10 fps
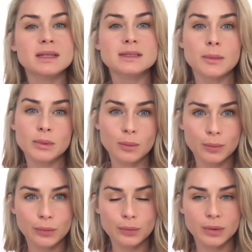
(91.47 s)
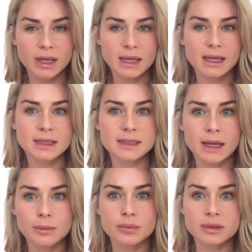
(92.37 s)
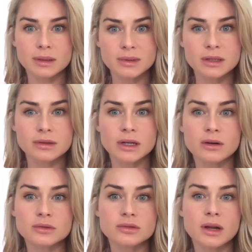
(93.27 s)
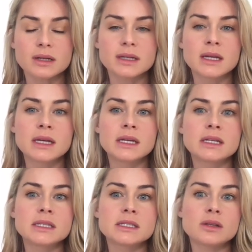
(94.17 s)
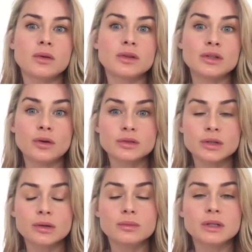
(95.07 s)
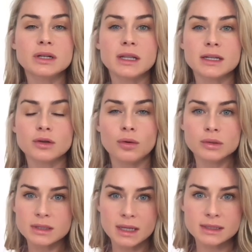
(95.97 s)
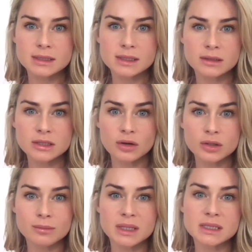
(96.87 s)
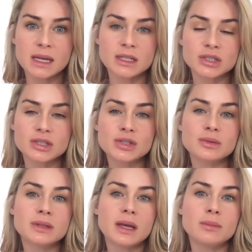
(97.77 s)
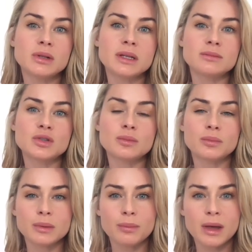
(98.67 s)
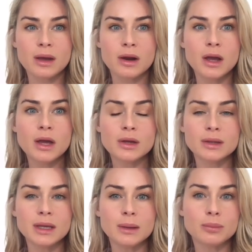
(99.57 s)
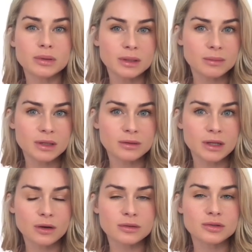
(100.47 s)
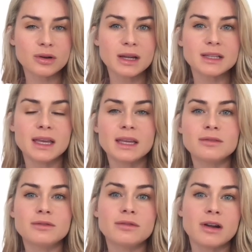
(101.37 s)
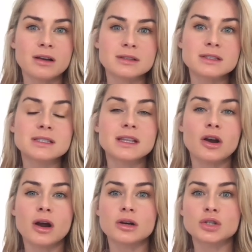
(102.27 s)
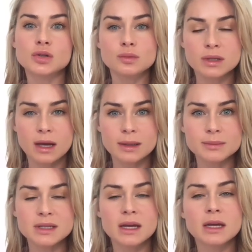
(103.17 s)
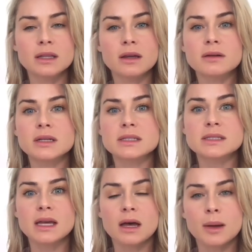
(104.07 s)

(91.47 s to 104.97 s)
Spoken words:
Step number 3 is a preliminary contract. So the notary will collect all the necessary documentation to enable him to prepare the preliminary contract. In France, there are two types. There is